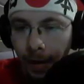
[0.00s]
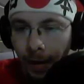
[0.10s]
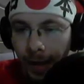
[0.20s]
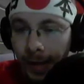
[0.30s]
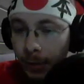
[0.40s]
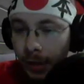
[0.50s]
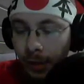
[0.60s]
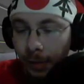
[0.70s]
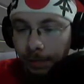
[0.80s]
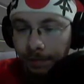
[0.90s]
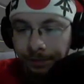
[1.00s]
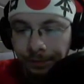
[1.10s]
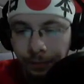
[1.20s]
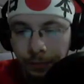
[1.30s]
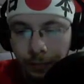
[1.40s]
That's pretty good.
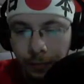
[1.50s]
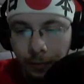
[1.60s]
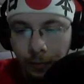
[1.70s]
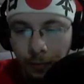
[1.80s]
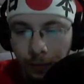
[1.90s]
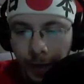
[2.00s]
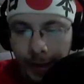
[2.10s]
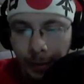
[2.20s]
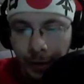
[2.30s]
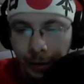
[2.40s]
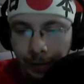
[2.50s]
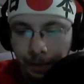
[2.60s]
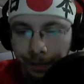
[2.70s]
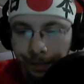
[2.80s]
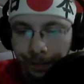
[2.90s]
That's pretty good.
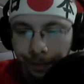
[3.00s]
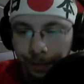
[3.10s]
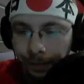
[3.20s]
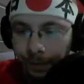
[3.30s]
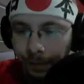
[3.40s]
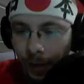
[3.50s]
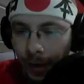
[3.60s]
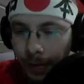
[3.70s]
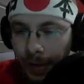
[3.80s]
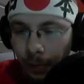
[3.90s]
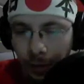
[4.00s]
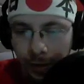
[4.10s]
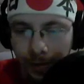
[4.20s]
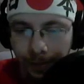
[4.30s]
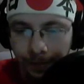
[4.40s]
I've seen
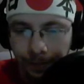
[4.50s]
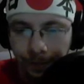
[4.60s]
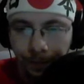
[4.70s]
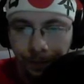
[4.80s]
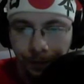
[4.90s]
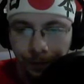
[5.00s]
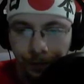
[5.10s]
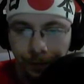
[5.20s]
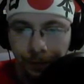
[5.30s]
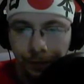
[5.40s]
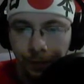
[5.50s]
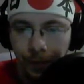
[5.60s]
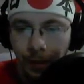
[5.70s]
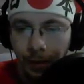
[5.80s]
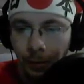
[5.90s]
worse.
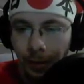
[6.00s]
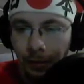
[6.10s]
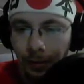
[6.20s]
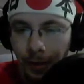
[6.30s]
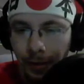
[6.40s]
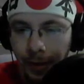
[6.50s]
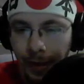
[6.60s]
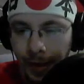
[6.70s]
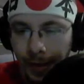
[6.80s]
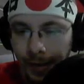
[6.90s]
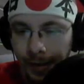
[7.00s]
Can get rid of one of these.